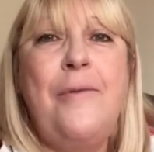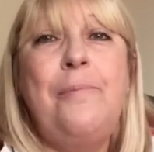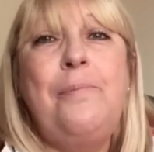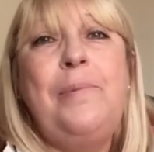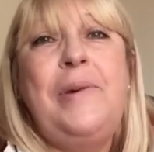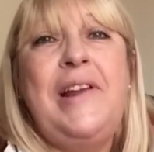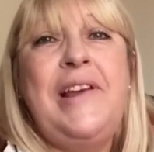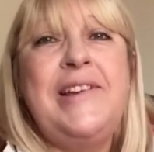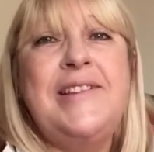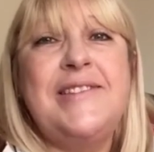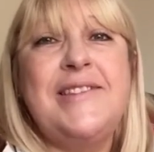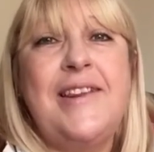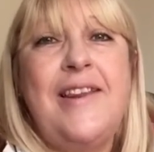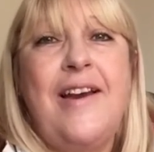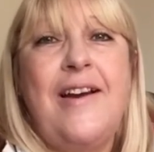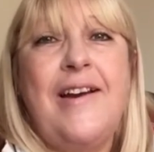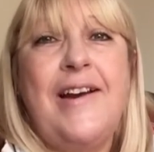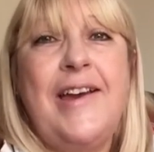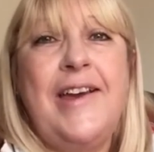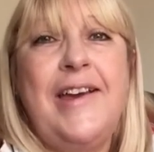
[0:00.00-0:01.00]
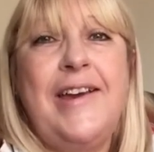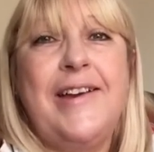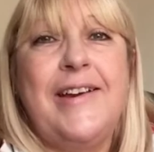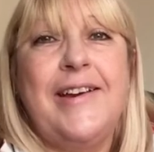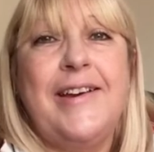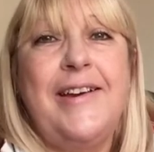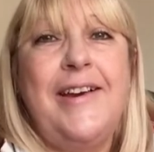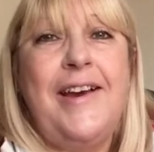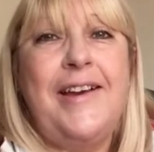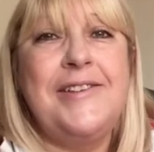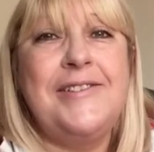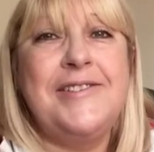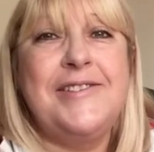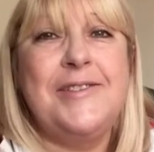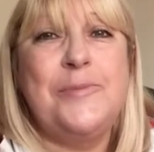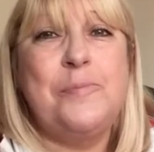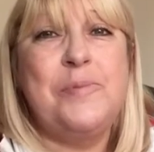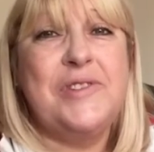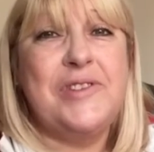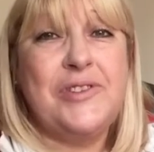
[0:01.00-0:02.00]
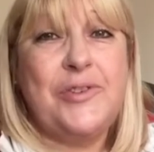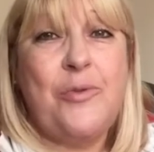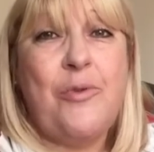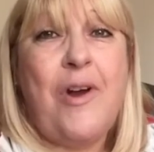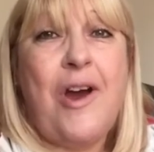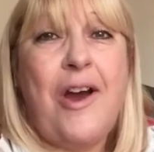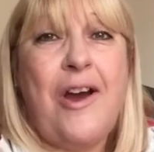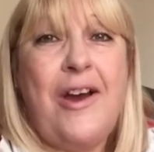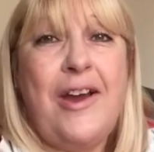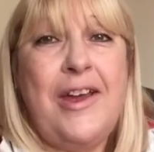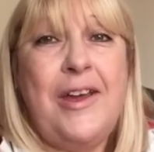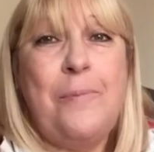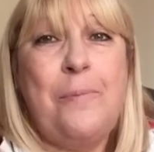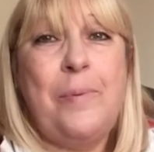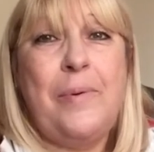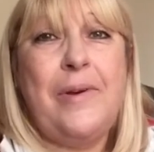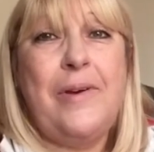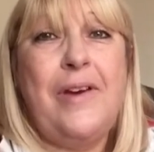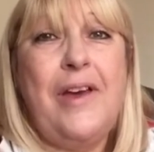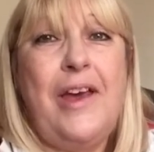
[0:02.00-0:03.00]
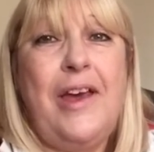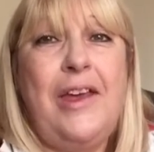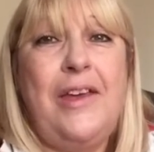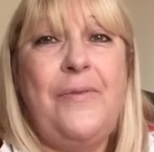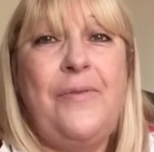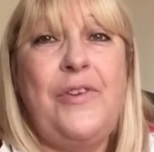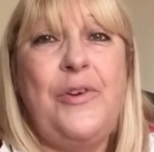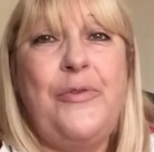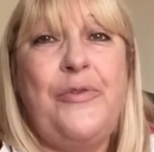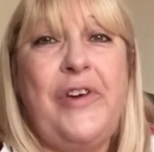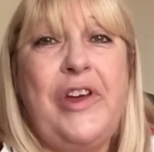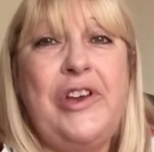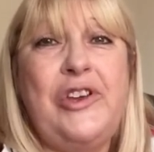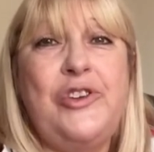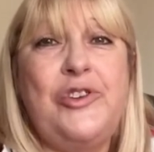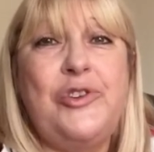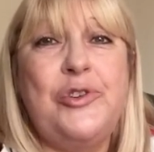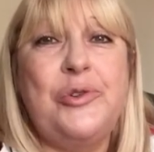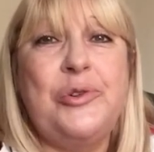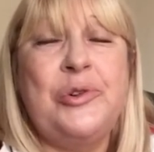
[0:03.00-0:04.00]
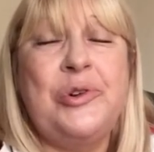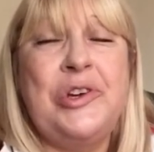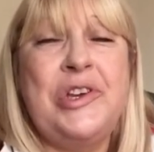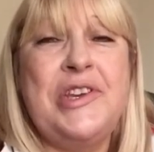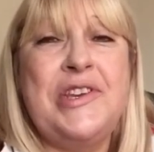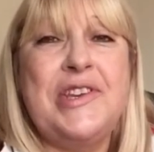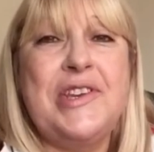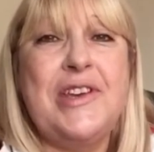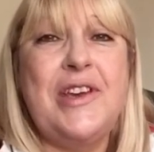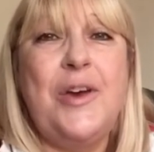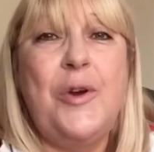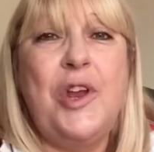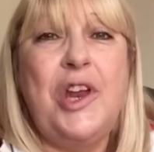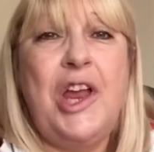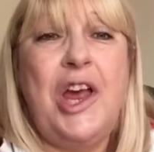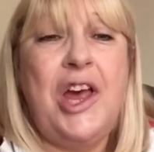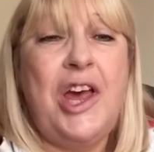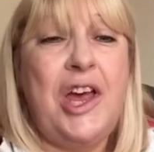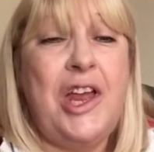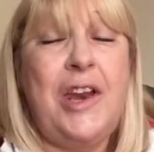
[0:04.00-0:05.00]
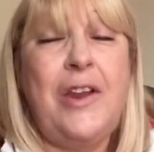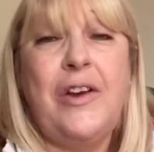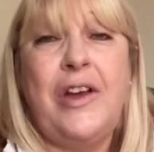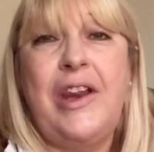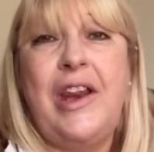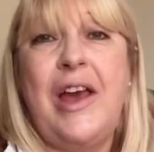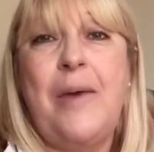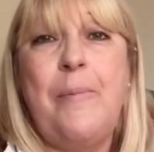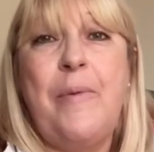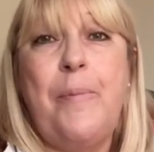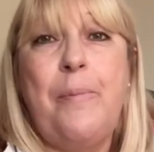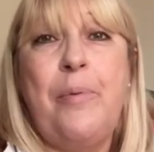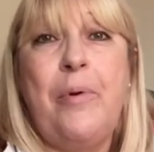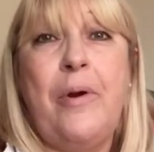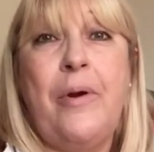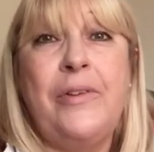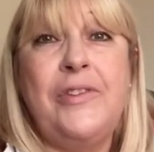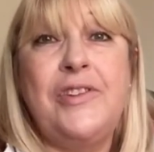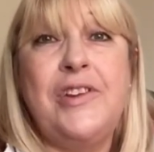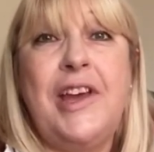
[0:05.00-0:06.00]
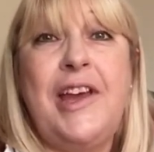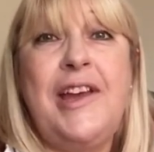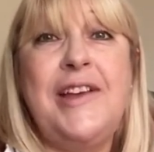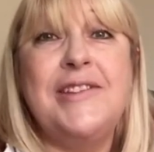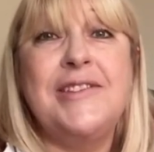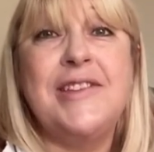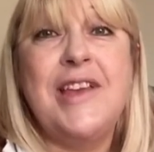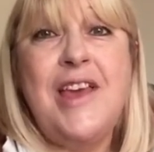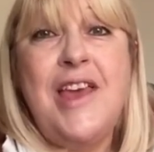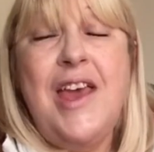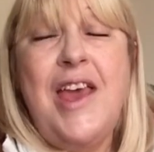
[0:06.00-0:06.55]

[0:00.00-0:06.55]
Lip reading: Please like and subscribe if you've enjoyed looking at my projects.